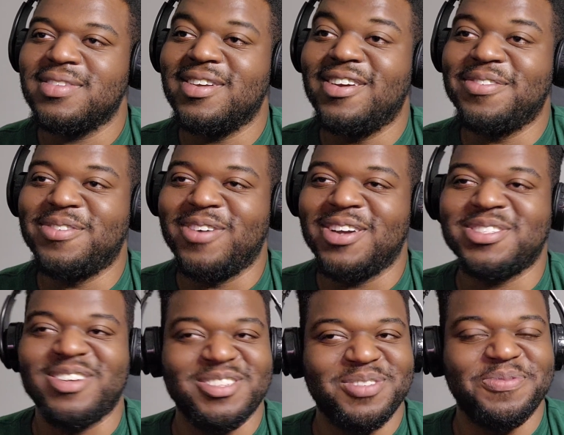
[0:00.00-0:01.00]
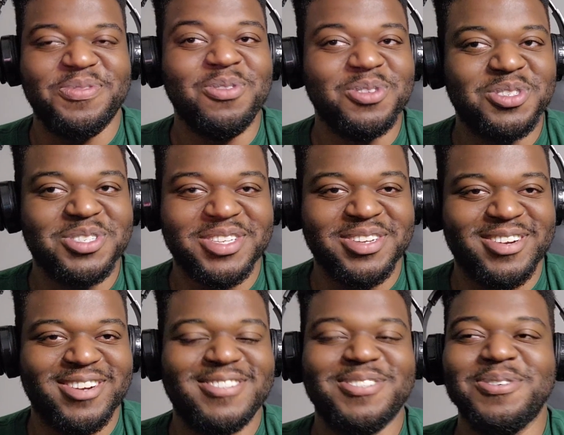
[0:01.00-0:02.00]
Of course, I saw some foolishness in
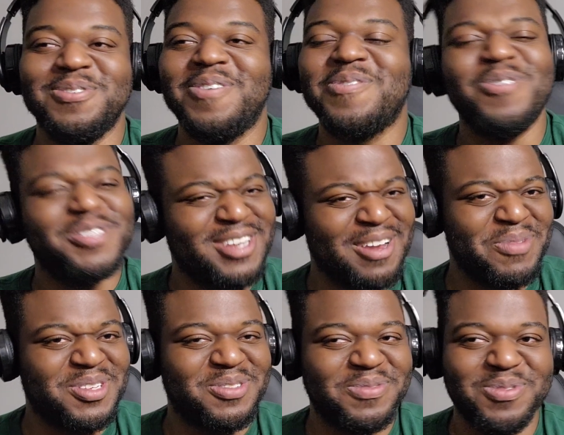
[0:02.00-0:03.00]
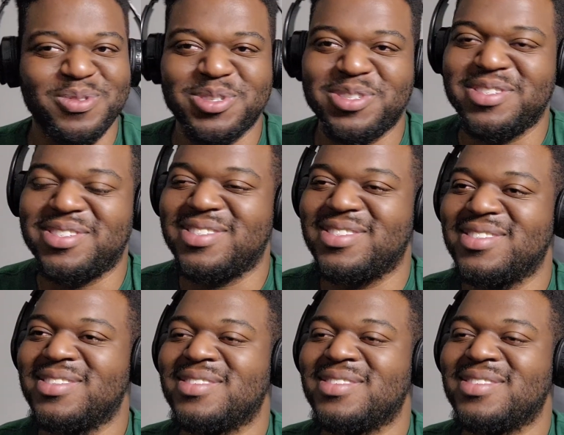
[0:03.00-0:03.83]
there too. Of course, I gotta mix in the foolishness.